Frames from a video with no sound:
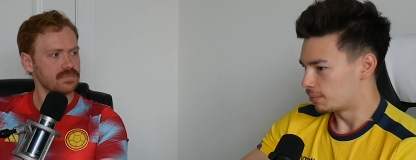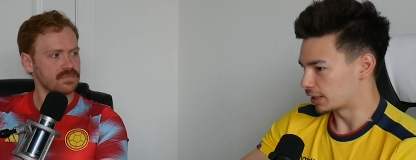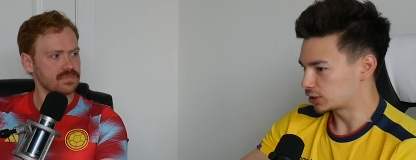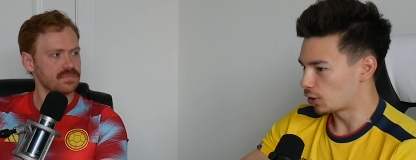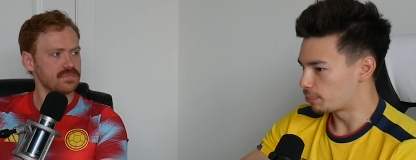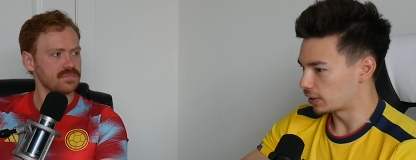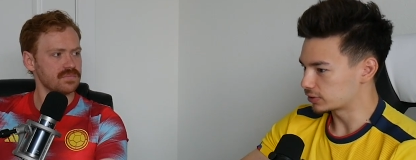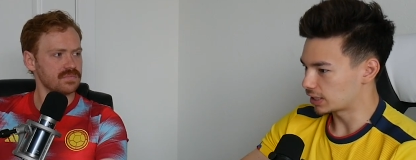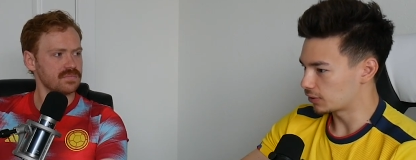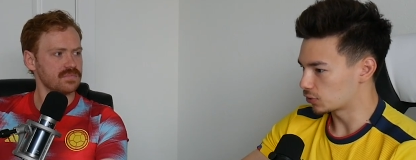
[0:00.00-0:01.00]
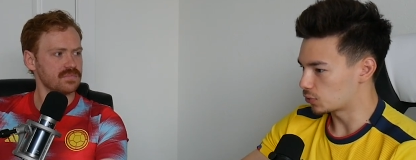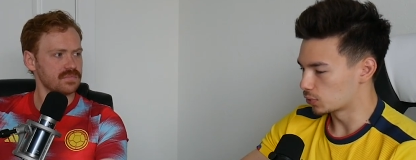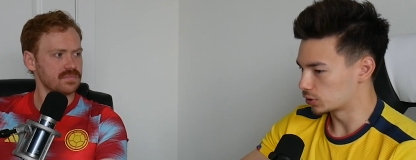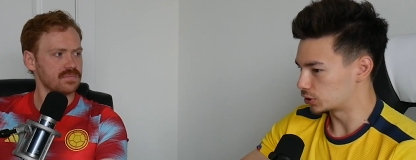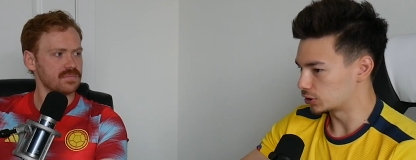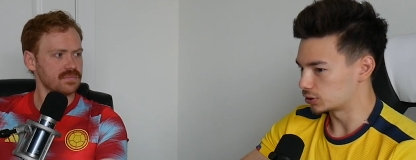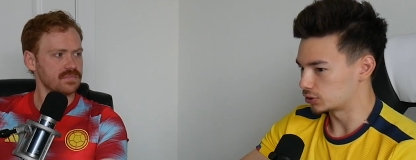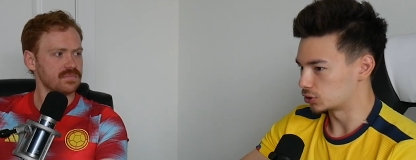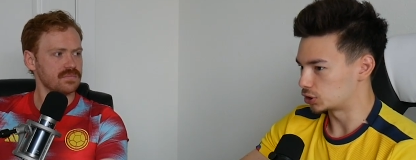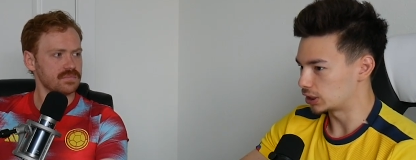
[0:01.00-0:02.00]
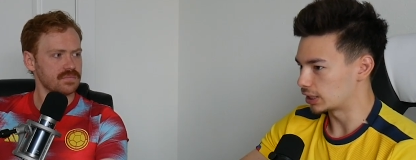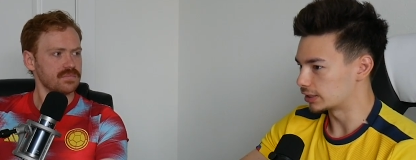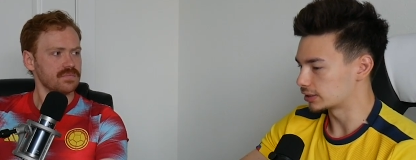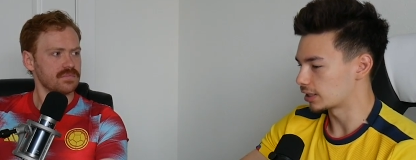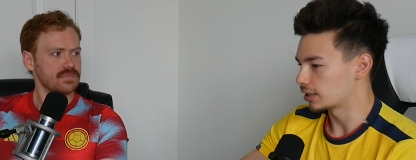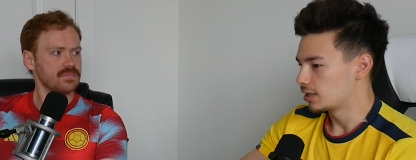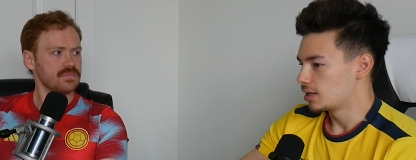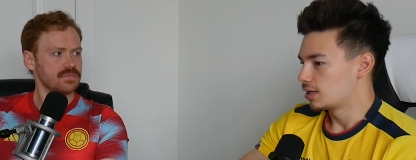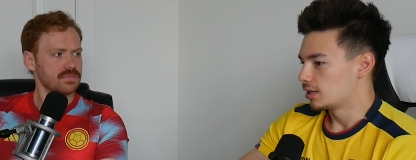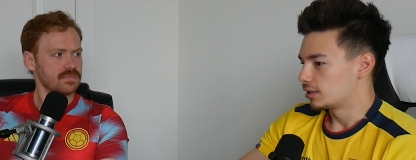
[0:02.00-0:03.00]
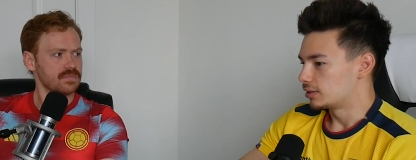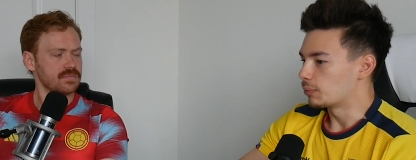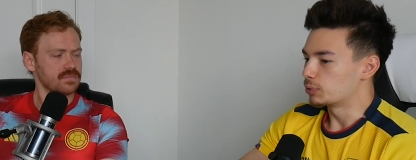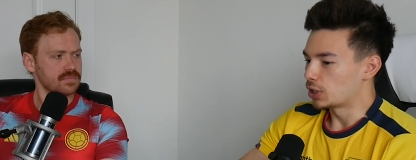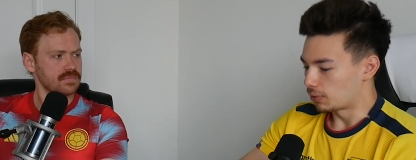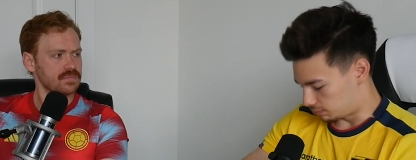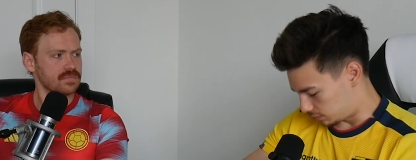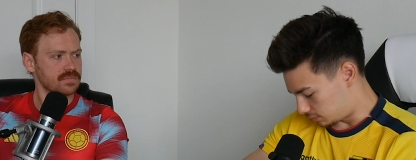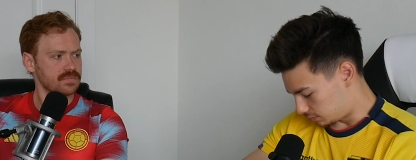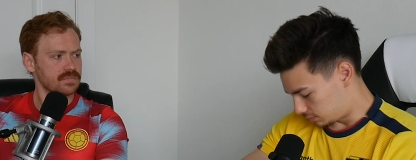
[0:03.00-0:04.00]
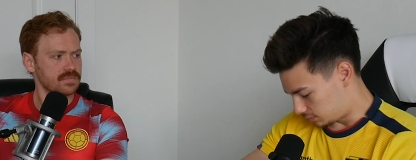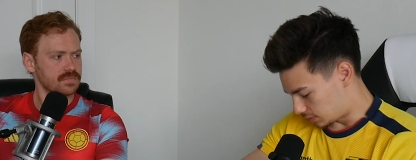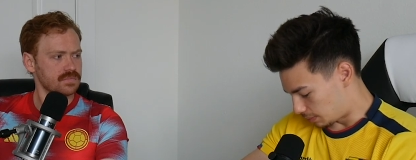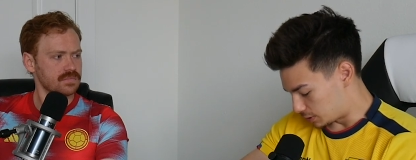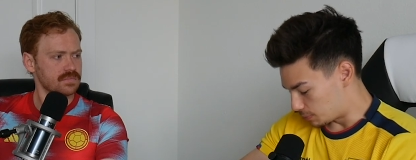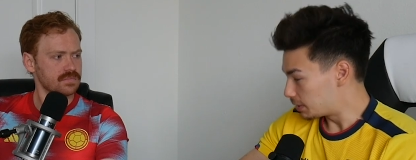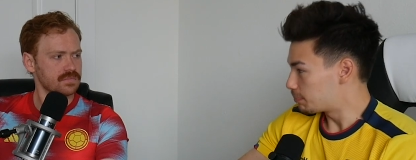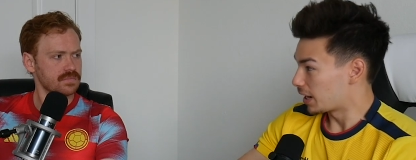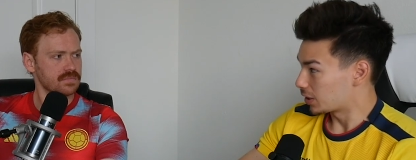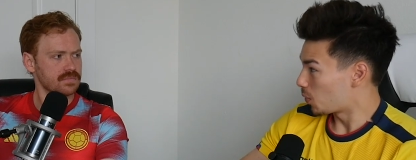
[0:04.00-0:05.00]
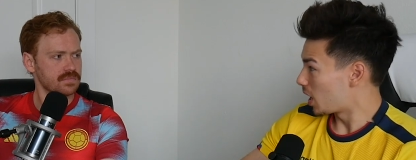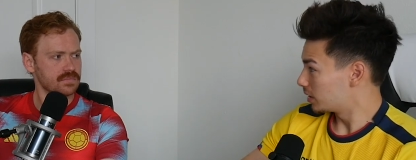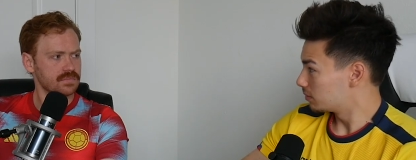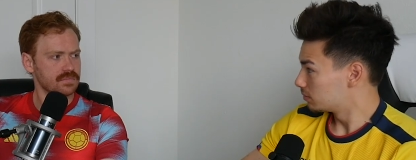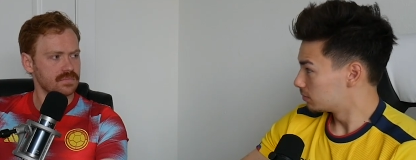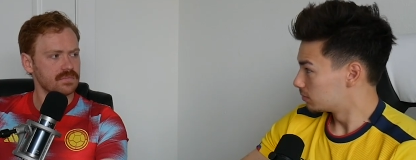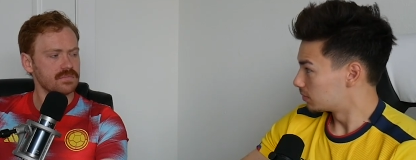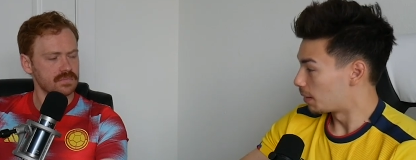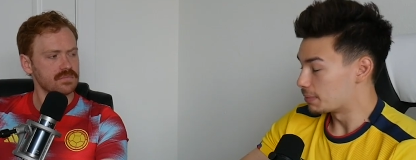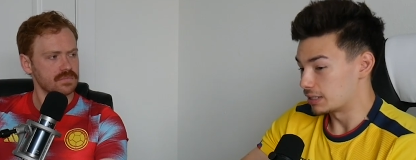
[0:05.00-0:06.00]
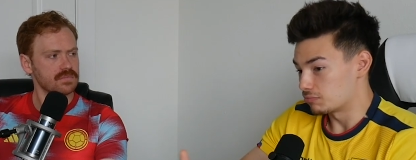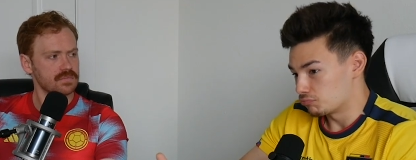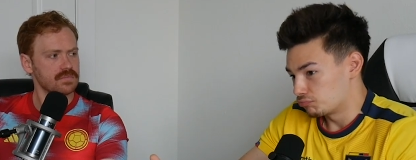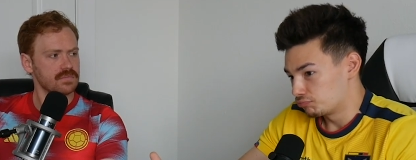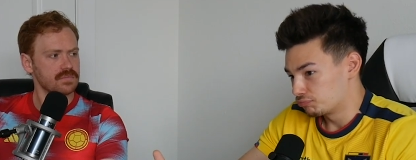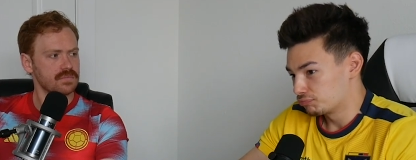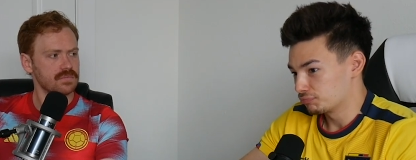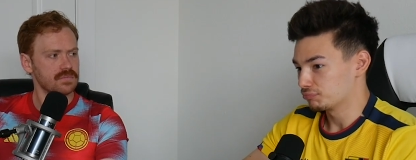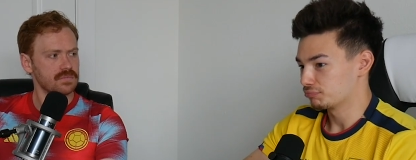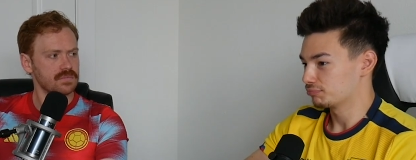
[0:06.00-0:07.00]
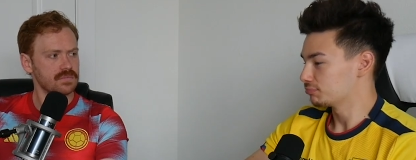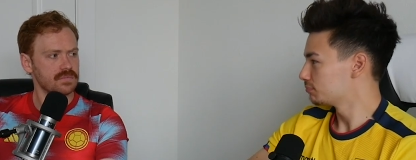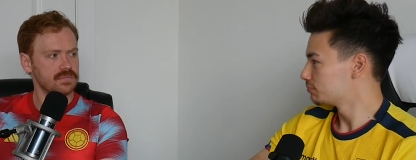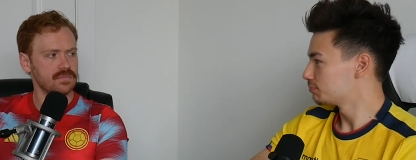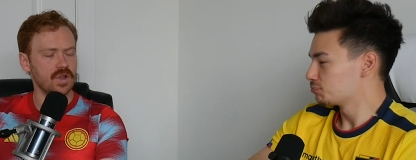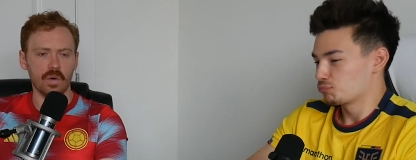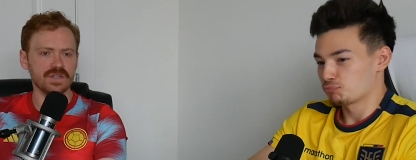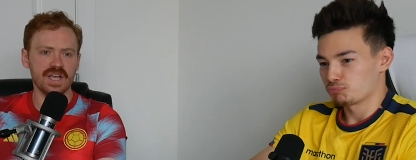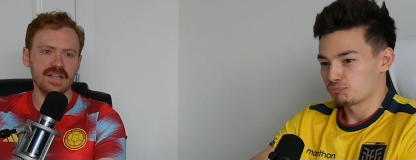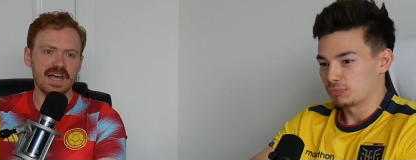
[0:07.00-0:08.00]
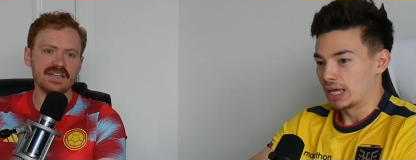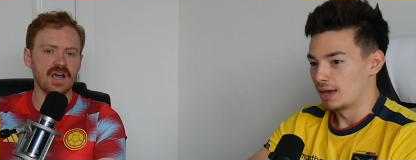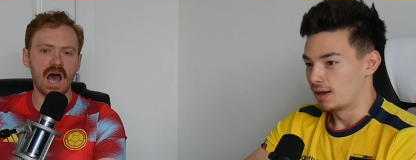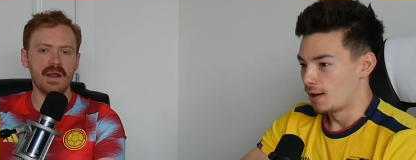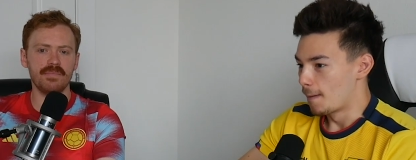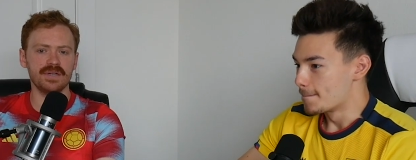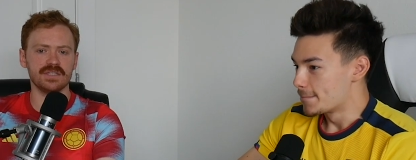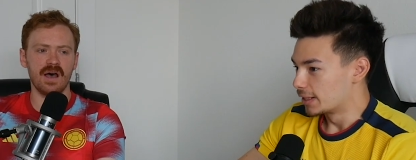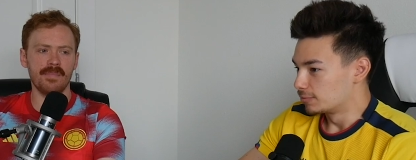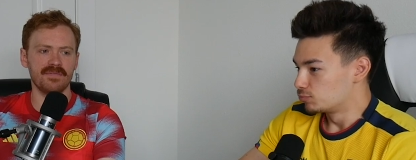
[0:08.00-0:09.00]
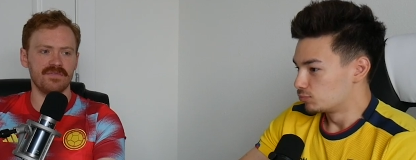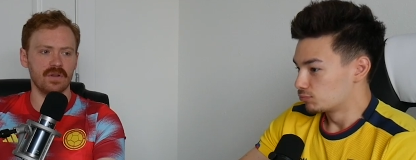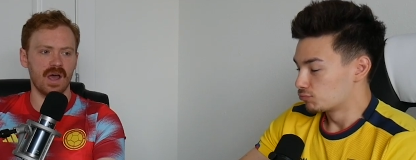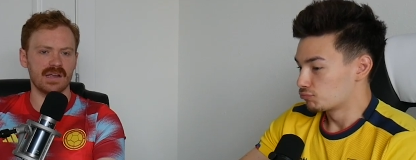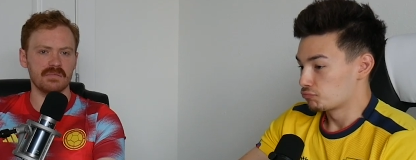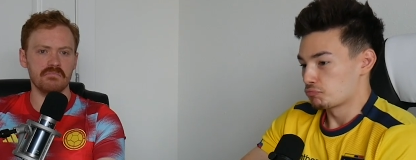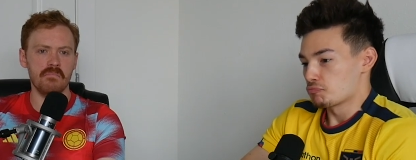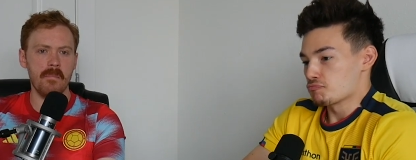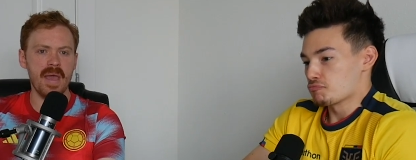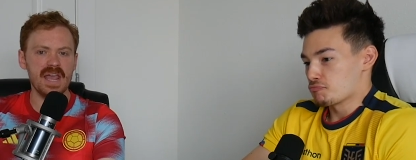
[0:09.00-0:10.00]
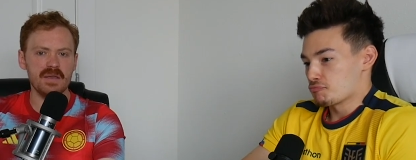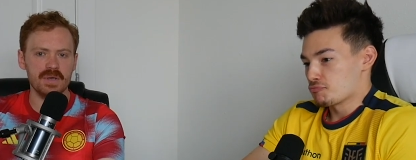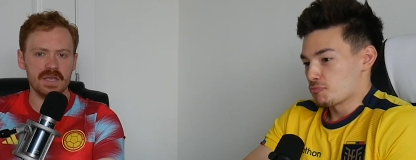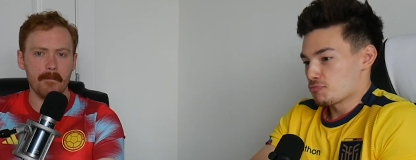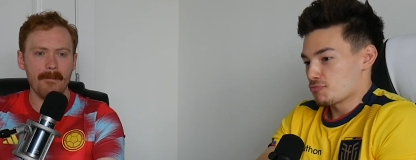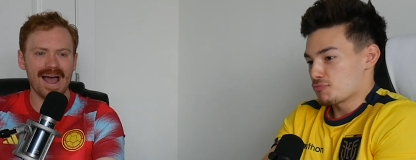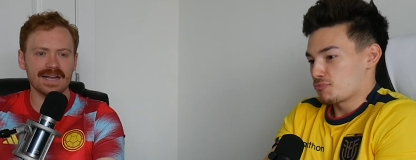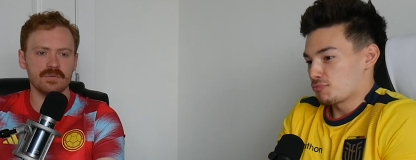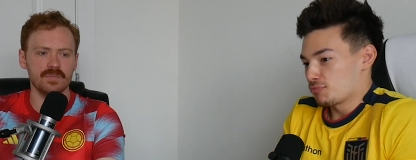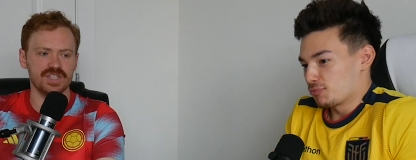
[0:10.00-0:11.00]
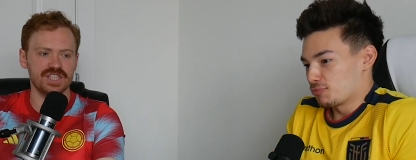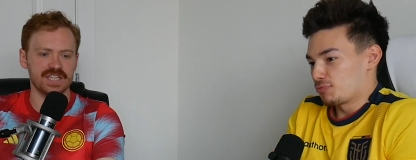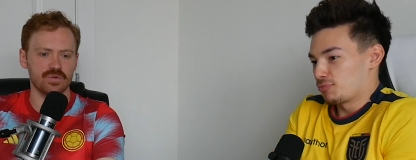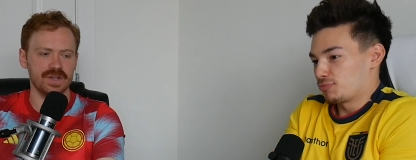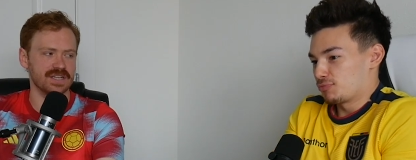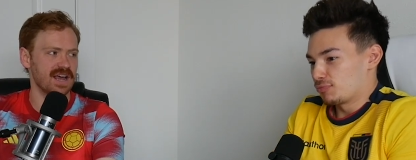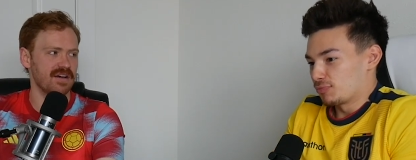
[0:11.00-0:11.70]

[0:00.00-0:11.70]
Speaker 1: Mexico bounced out in the quarters to, to Chile. It's like, yeah, well, y'all, I mean, you beat Paraguay.
Speaker 2: I mean, no, it's it, that's a hot button topic for like maybe maximum six weeks